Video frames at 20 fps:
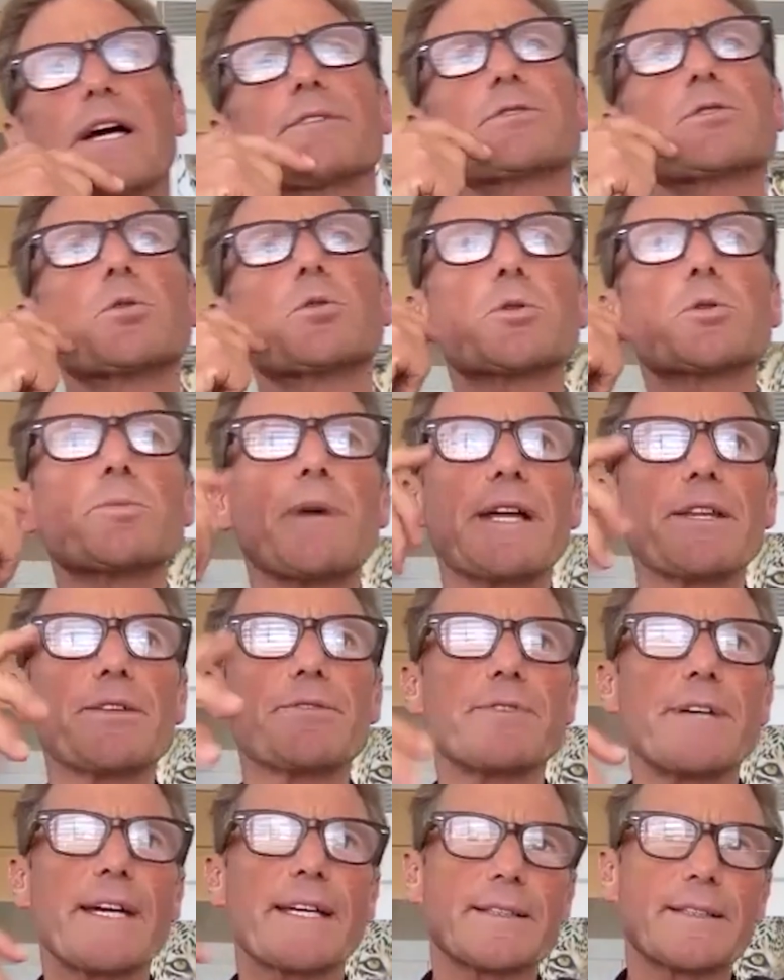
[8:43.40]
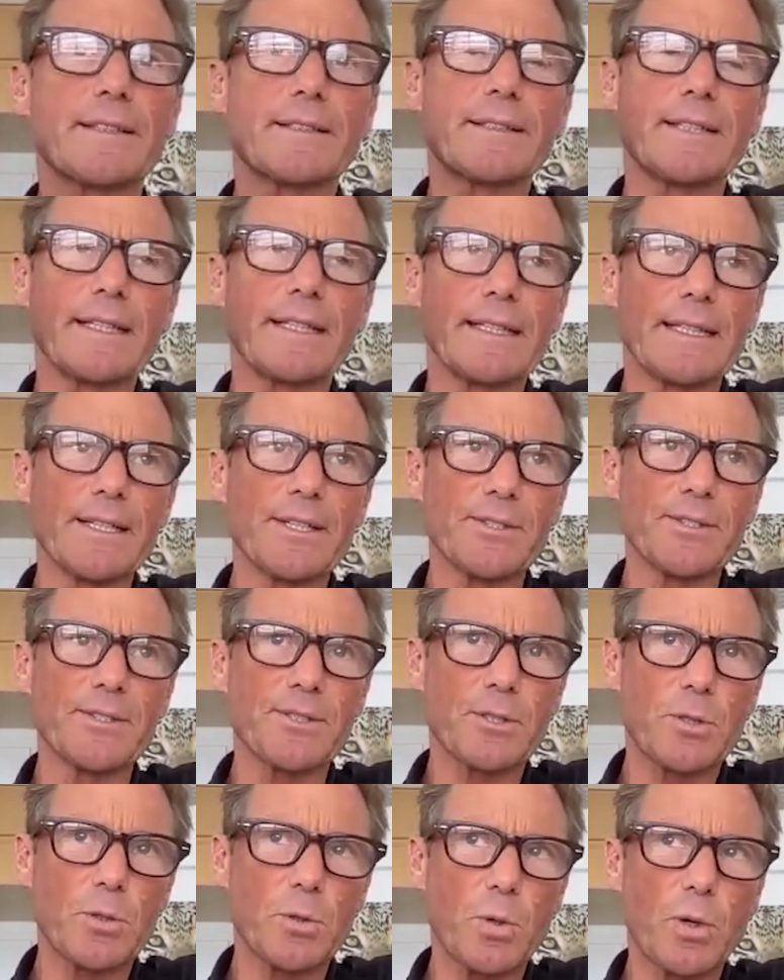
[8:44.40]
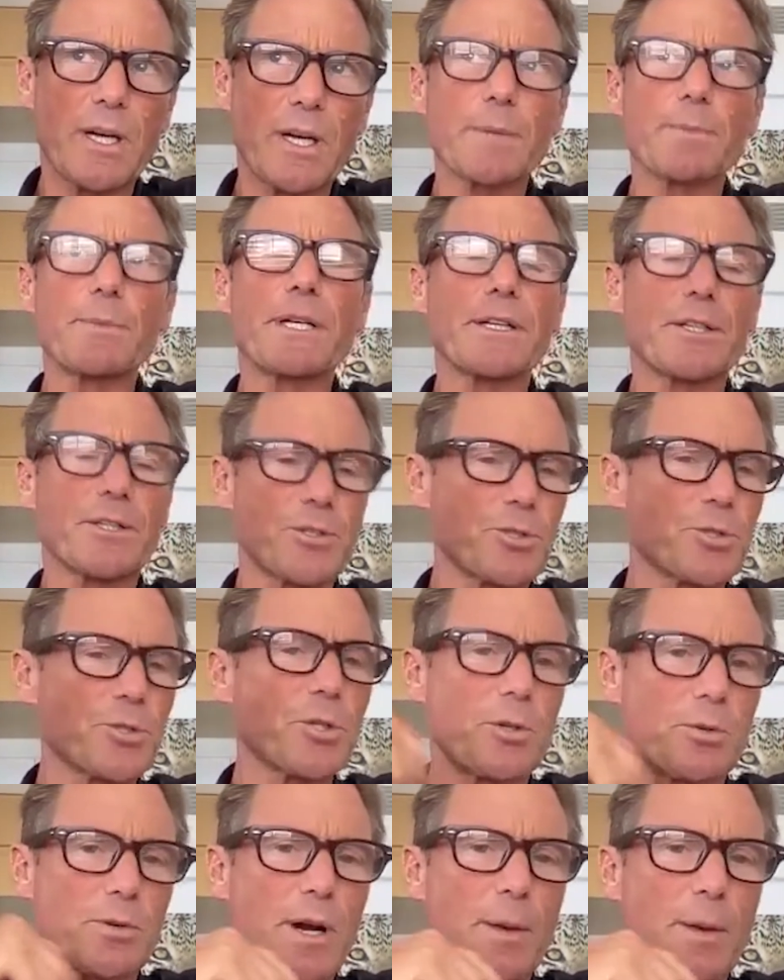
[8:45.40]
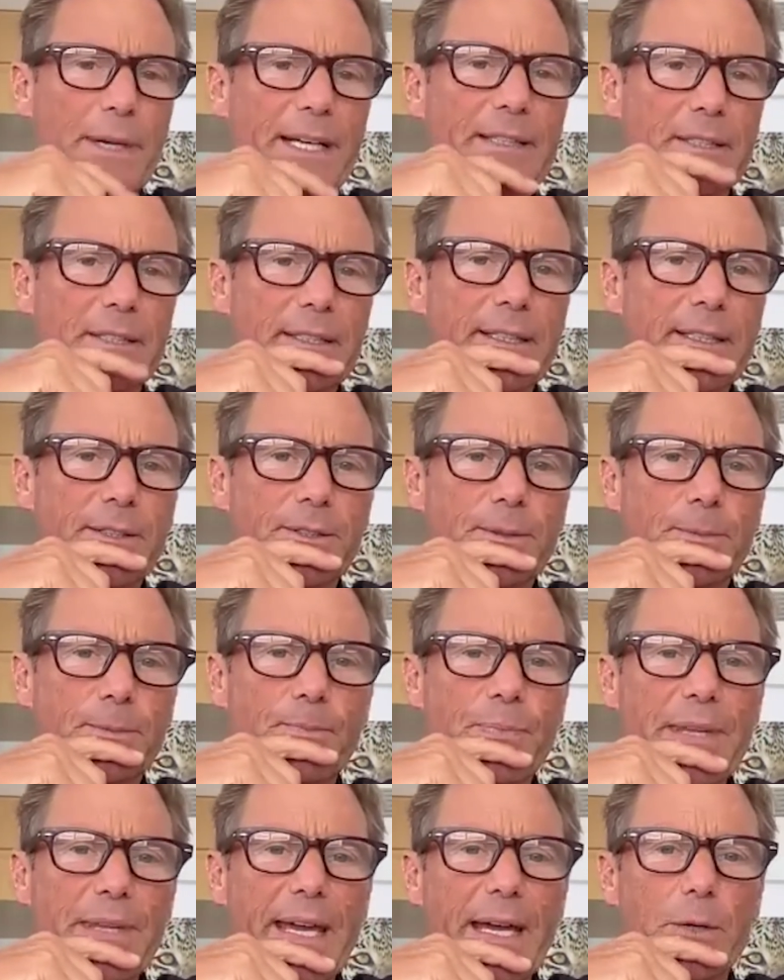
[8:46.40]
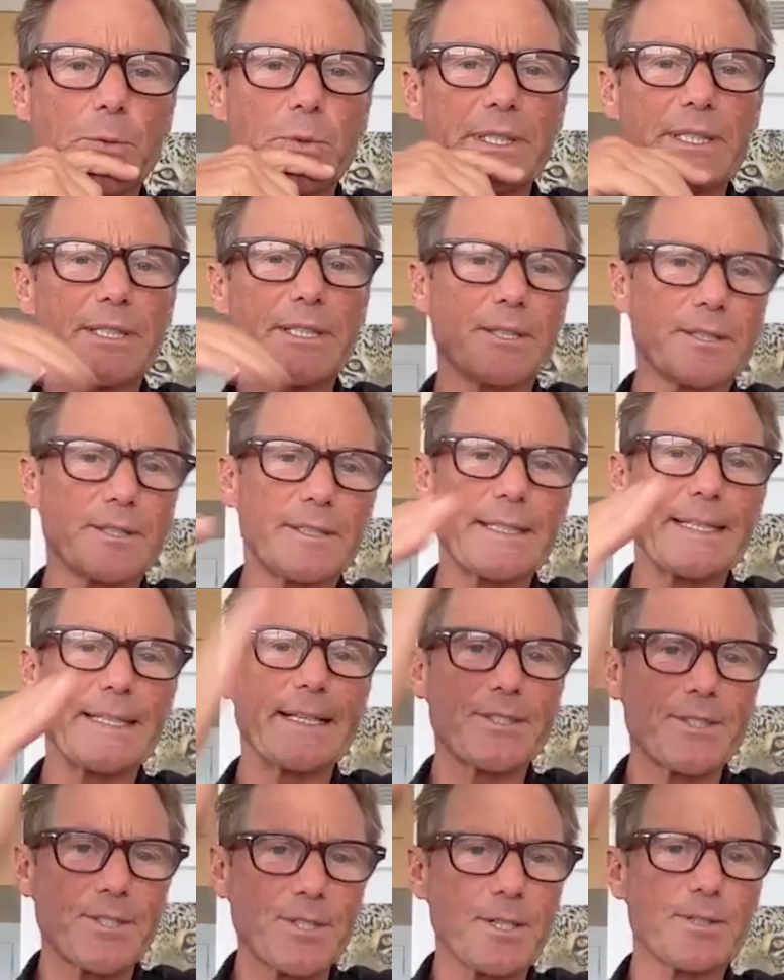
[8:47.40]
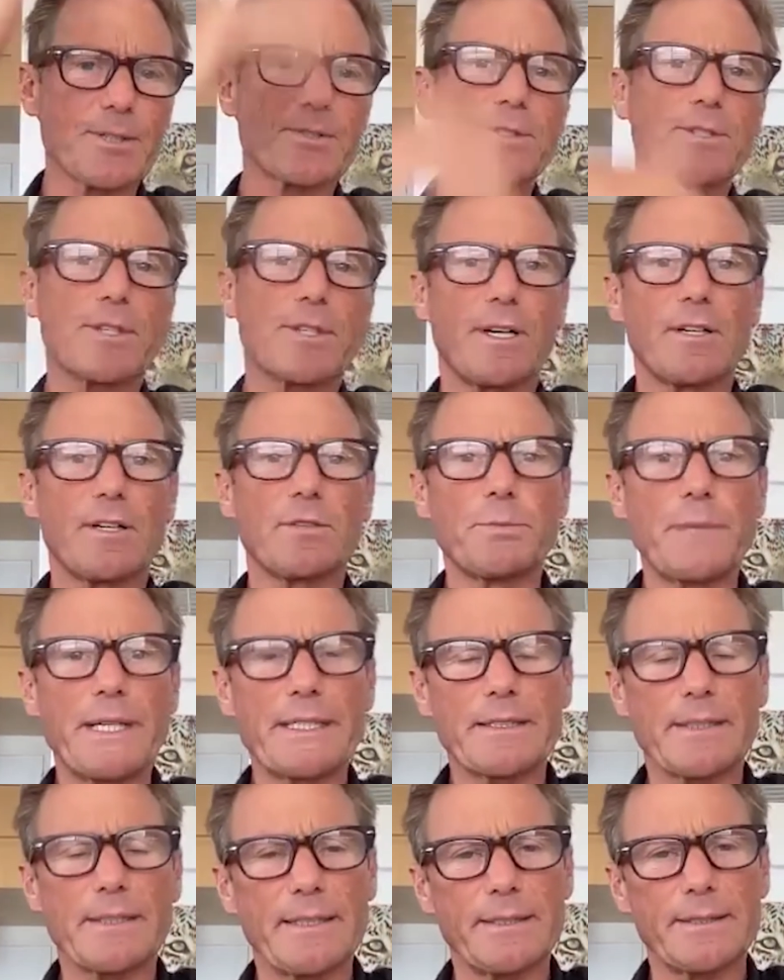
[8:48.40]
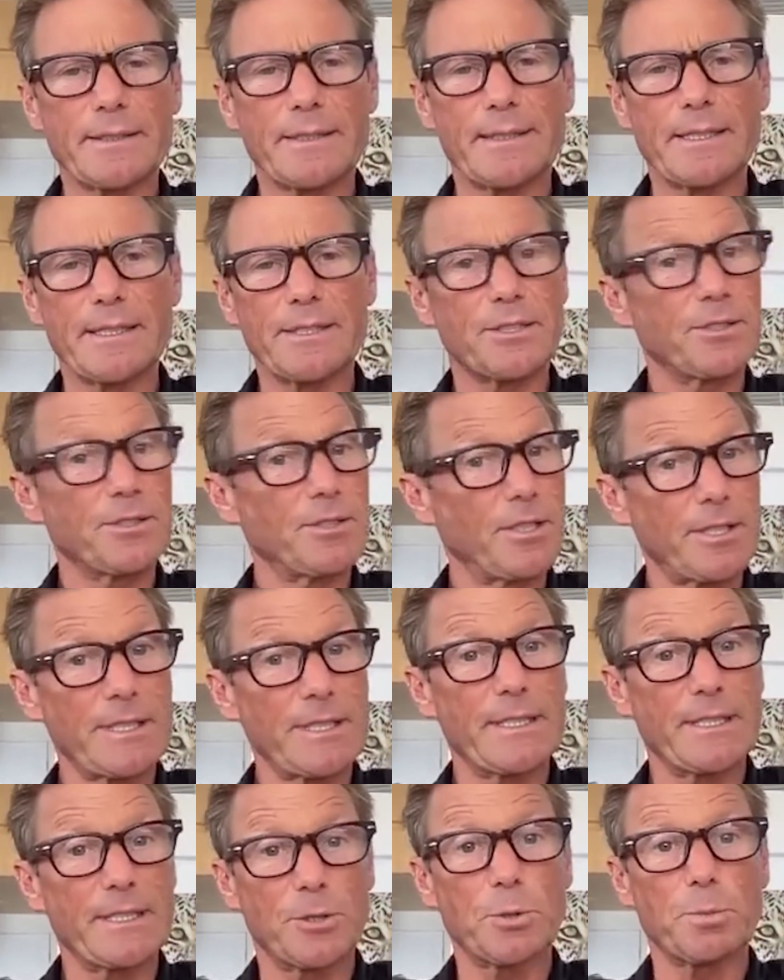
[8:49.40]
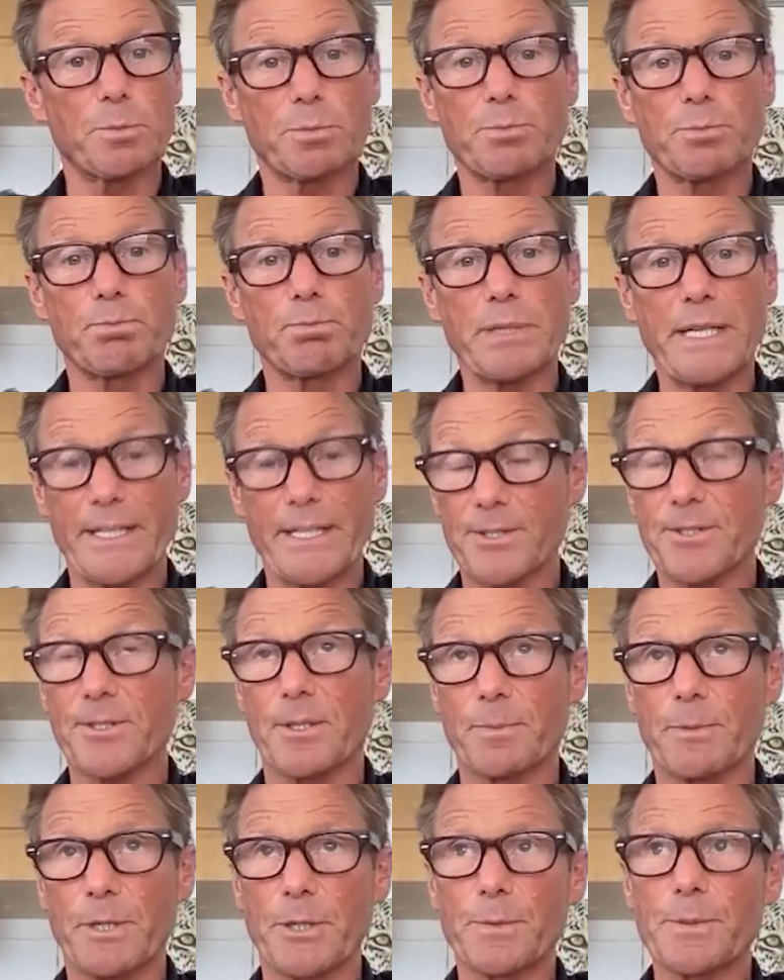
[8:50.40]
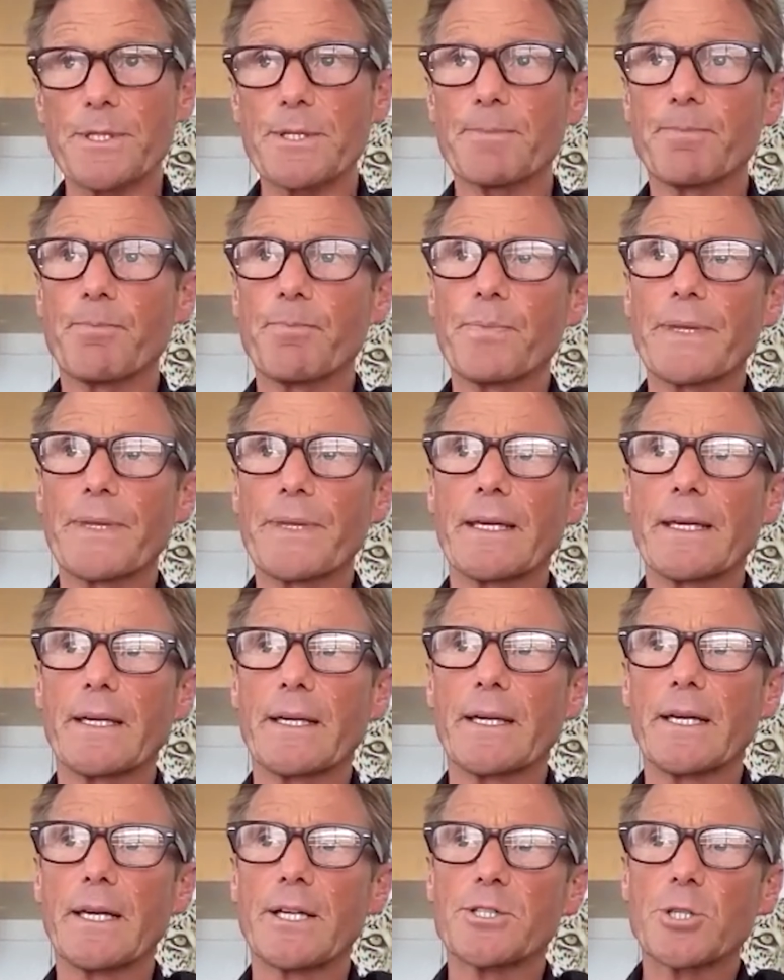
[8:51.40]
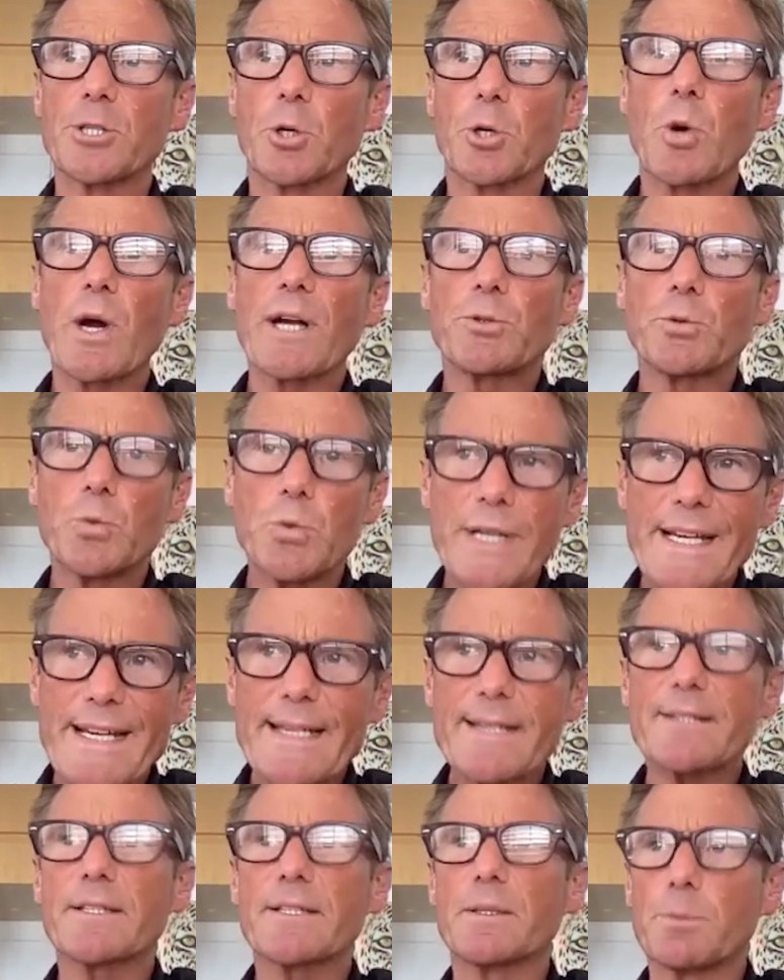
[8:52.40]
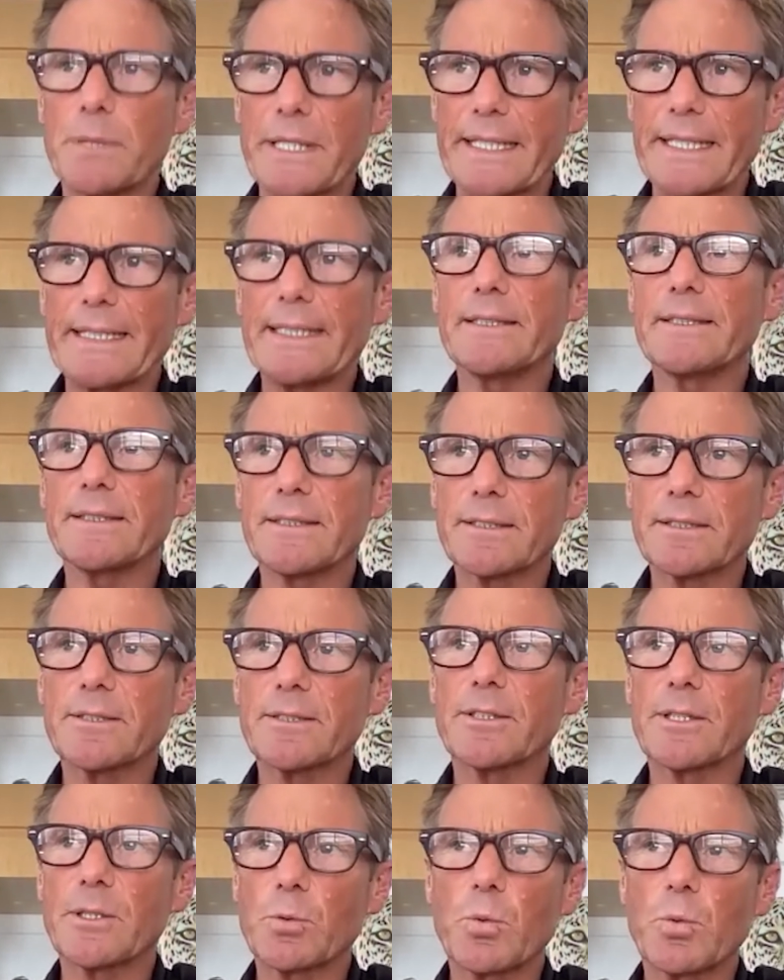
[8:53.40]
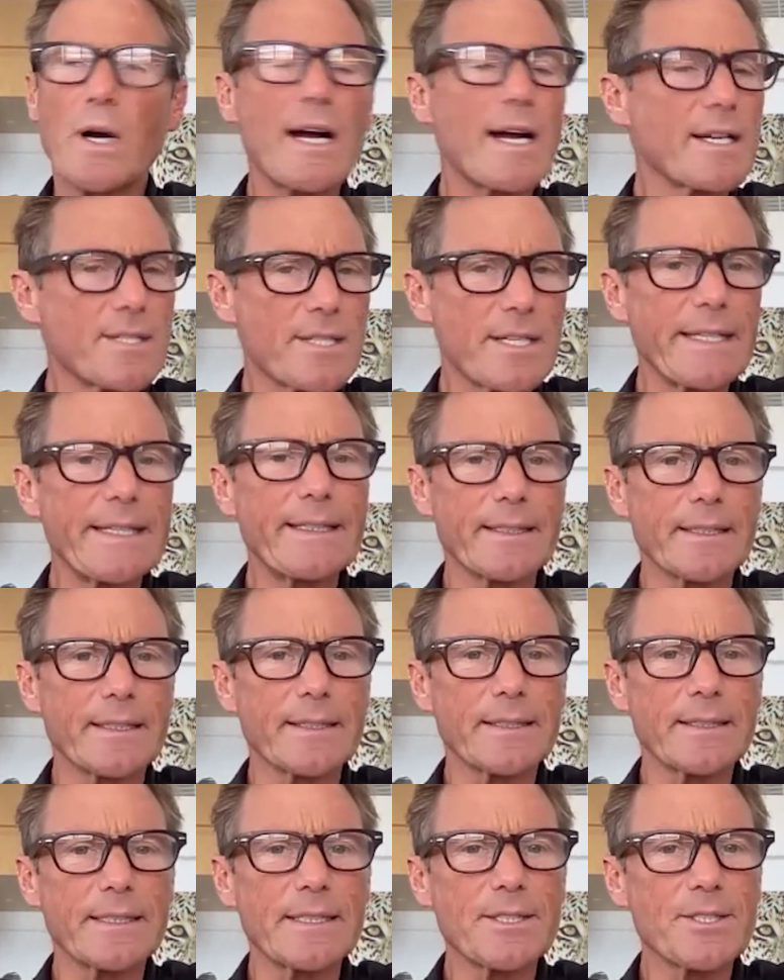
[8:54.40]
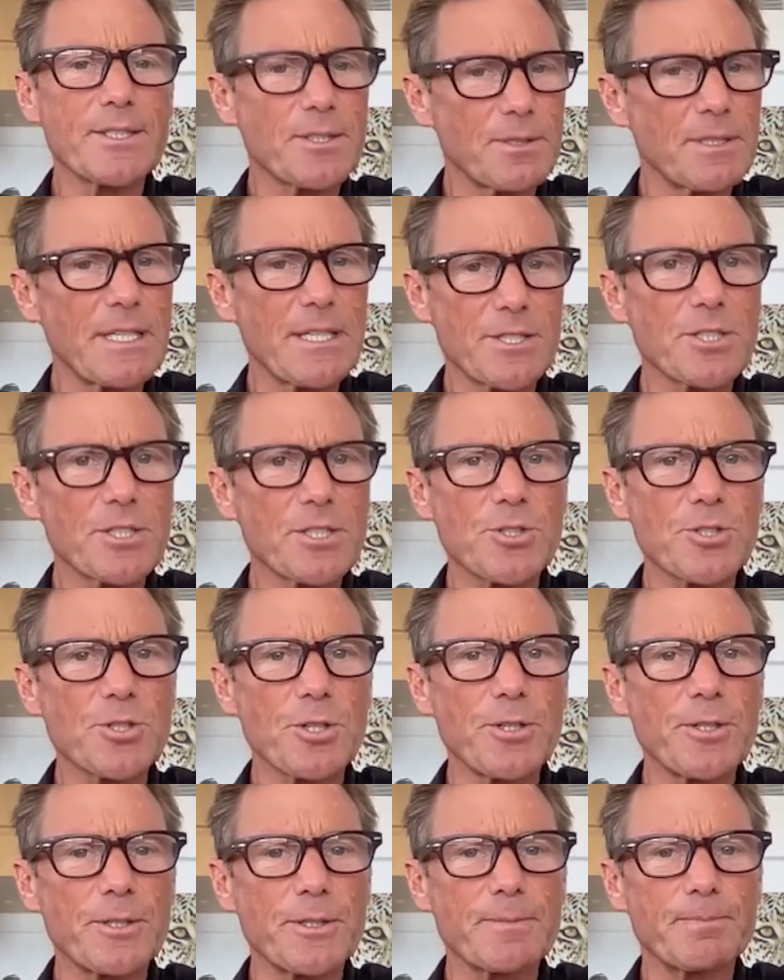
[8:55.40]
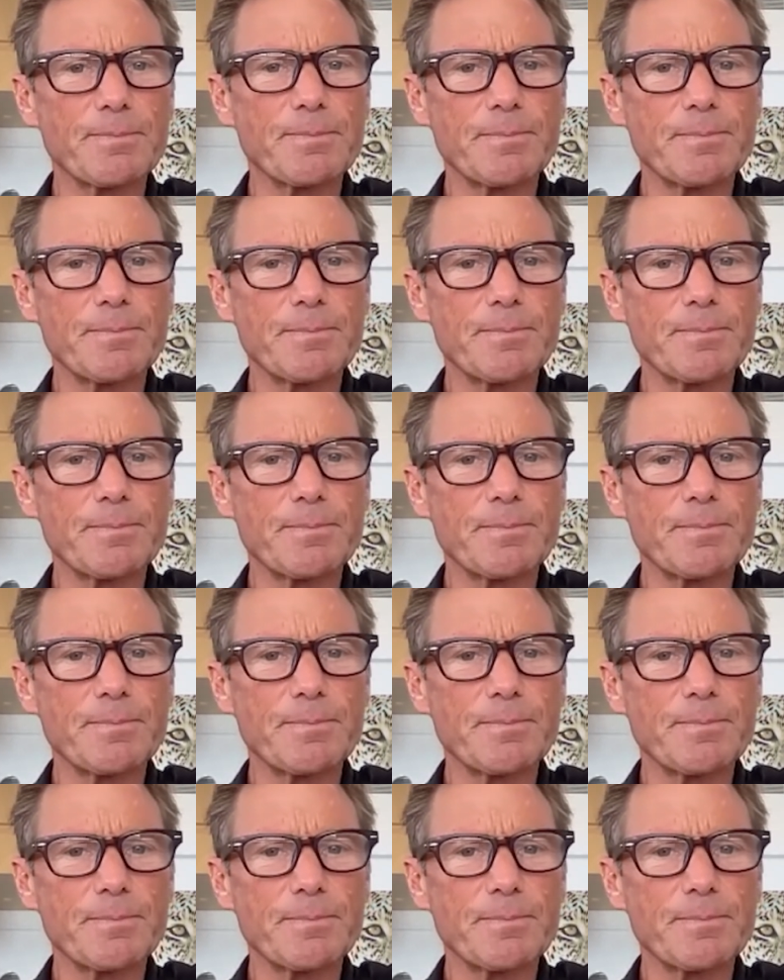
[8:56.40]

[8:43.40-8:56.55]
of course, by the fact that there is quite a bit of concern around mental health. And we know that the incidence of mental health is not in a good place at the moment. So quite reasonably, you know, a wise leader is concerned.